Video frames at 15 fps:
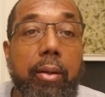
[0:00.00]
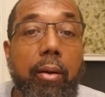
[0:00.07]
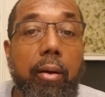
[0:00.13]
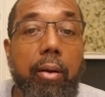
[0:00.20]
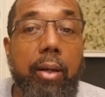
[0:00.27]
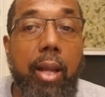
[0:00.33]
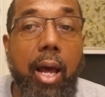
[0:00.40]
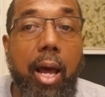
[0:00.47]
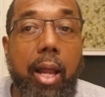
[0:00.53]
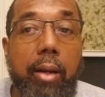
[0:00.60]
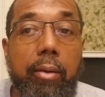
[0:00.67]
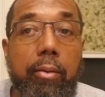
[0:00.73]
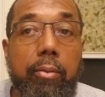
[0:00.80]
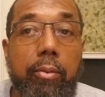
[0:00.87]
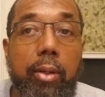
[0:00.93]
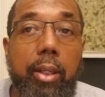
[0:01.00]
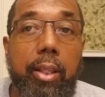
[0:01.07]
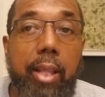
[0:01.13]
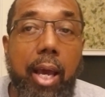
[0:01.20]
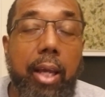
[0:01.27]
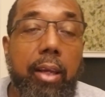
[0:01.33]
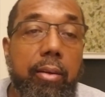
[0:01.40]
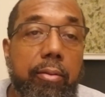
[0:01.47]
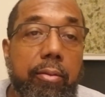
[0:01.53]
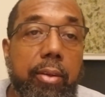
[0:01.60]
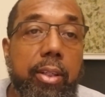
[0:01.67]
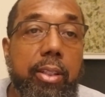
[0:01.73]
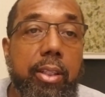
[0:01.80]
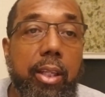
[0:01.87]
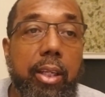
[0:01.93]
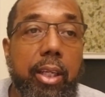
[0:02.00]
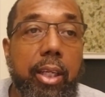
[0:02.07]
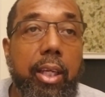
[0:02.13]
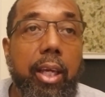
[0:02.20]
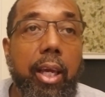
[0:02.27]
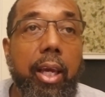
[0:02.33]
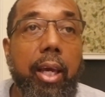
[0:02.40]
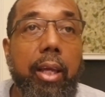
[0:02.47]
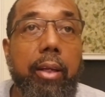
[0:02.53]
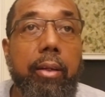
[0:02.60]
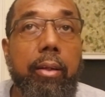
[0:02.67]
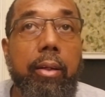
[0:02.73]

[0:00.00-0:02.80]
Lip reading: are not really that convinced that he can